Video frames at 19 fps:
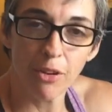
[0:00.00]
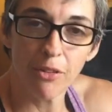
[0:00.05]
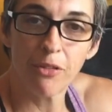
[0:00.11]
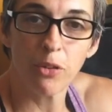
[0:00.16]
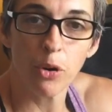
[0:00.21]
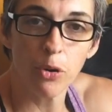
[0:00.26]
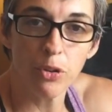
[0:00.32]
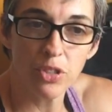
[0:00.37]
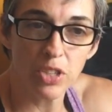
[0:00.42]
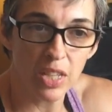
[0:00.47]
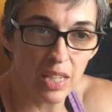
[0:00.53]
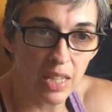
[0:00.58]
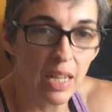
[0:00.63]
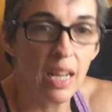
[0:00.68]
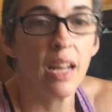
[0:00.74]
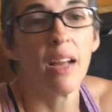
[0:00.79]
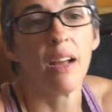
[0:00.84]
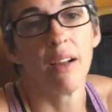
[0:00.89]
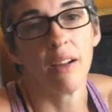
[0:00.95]
the frozen
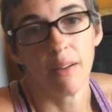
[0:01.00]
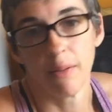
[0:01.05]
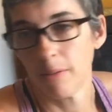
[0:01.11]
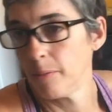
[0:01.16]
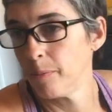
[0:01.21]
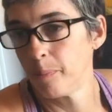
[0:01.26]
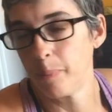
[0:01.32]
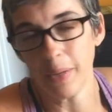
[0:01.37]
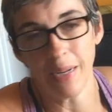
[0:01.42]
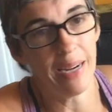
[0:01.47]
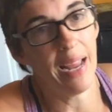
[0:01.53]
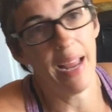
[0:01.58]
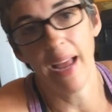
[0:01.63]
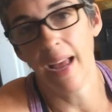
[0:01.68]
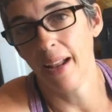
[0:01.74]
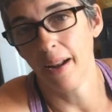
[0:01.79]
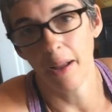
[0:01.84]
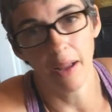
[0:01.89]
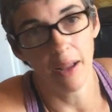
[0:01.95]

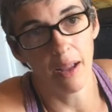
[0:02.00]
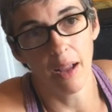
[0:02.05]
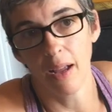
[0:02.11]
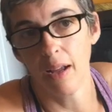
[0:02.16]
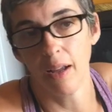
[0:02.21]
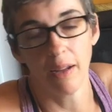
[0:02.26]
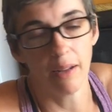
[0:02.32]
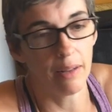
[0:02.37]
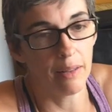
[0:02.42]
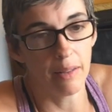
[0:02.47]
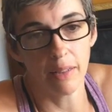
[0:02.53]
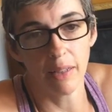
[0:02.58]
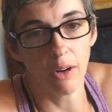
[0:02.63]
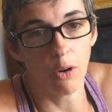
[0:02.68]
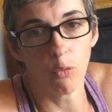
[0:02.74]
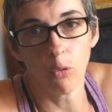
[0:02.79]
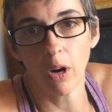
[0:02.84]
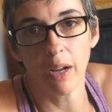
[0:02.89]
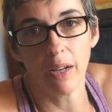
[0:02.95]
banana,
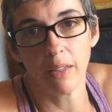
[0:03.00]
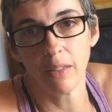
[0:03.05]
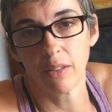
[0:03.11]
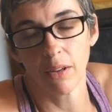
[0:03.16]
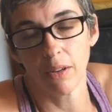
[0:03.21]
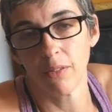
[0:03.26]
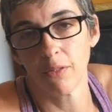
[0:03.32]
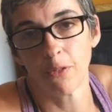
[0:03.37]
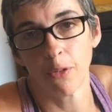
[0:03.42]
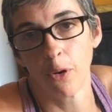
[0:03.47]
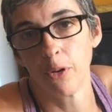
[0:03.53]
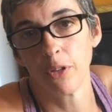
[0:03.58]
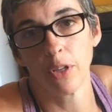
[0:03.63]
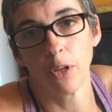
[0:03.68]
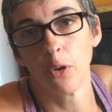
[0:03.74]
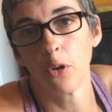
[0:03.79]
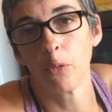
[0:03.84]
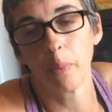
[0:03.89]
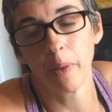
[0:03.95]

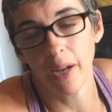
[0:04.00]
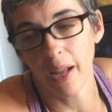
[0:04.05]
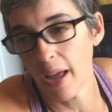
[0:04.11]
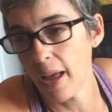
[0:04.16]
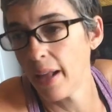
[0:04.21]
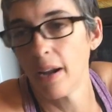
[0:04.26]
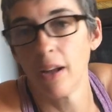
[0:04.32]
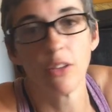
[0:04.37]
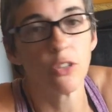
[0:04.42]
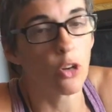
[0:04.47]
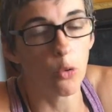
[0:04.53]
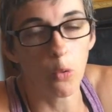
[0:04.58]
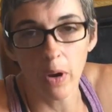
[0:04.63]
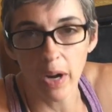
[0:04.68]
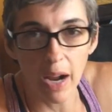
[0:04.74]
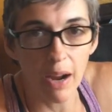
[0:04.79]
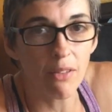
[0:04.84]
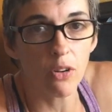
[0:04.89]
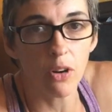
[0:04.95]
frozen old bananas or
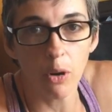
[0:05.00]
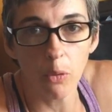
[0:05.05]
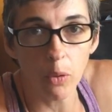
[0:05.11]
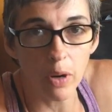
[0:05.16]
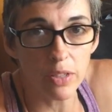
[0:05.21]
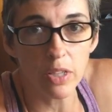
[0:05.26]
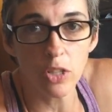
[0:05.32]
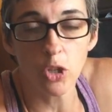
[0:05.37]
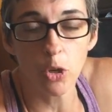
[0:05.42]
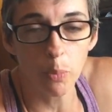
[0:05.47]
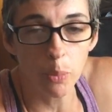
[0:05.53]
whatever it was that